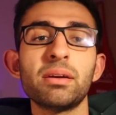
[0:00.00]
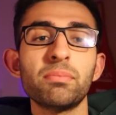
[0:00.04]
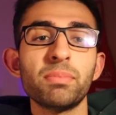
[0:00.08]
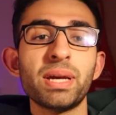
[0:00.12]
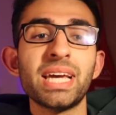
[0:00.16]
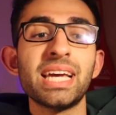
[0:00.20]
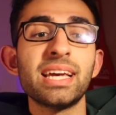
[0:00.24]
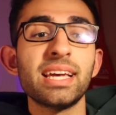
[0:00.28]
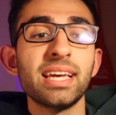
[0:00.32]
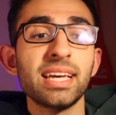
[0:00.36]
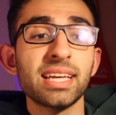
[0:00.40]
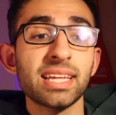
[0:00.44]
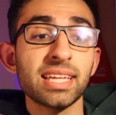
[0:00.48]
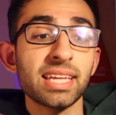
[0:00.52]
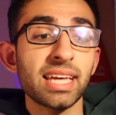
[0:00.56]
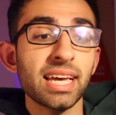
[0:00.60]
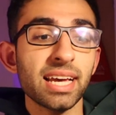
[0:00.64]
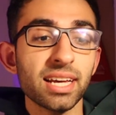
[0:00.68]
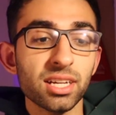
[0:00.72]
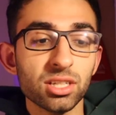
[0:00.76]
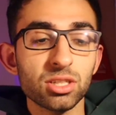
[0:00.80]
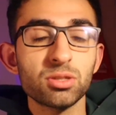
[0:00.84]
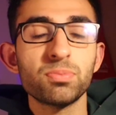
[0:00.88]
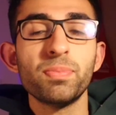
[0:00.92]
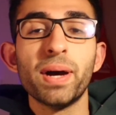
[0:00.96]
They may
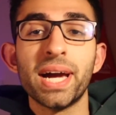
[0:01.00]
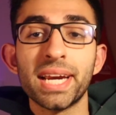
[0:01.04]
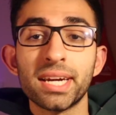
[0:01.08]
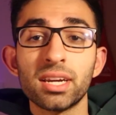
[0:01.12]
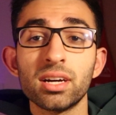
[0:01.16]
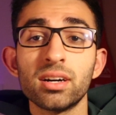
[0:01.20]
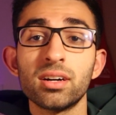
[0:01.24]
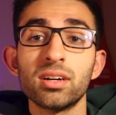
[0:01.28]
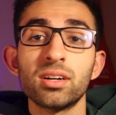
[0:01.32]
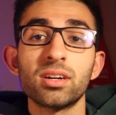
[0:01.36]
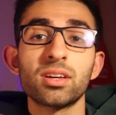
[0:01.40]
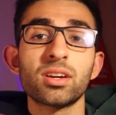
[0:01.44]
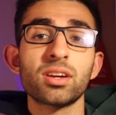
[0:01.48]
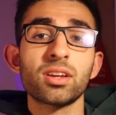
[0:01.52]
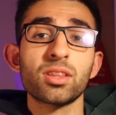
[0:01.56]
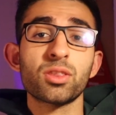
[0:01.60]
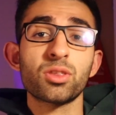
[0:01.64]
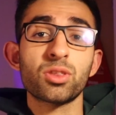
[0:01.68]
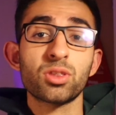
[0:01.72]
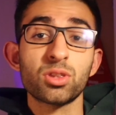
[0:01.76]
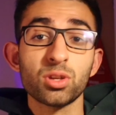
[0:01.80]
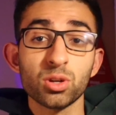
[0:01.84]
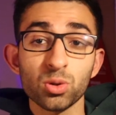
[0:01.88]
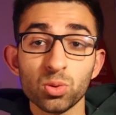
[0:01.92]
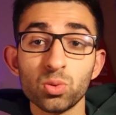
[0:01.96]
engage better
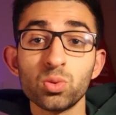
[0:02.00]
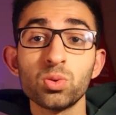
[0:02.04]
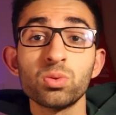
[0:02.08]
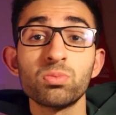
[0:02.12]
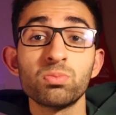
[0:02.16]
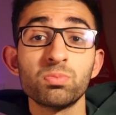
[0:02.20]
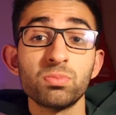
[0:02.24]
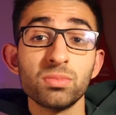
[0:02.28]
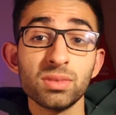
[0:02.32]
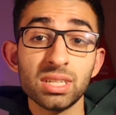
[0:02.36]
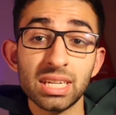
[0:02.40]
through